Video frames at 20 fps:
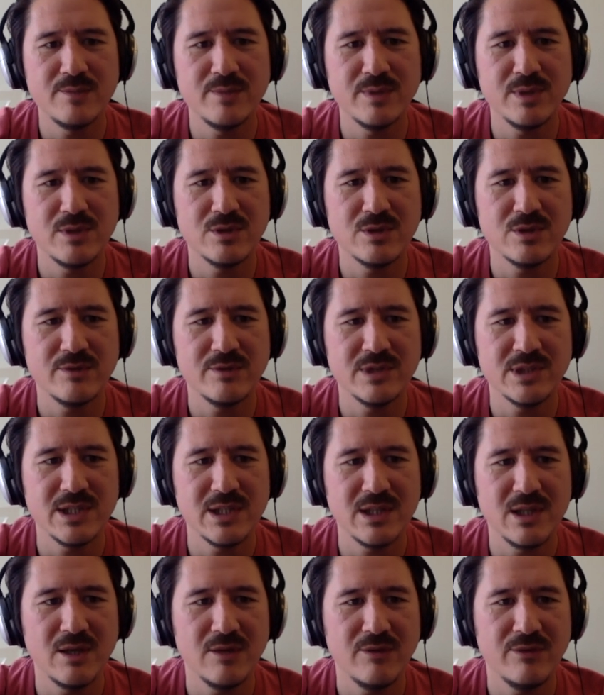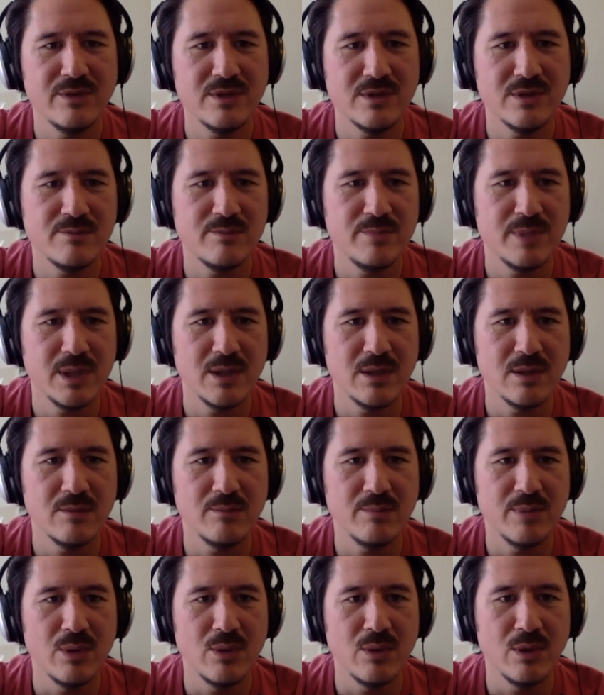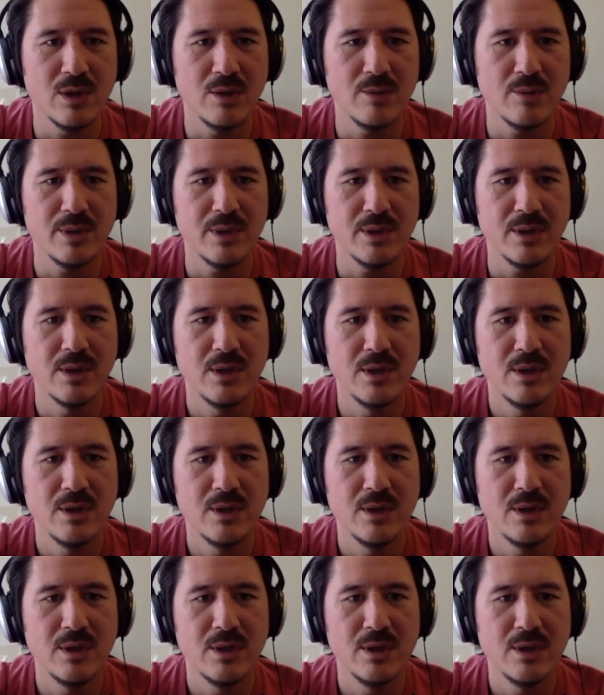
because obviously life is bigger than poker, but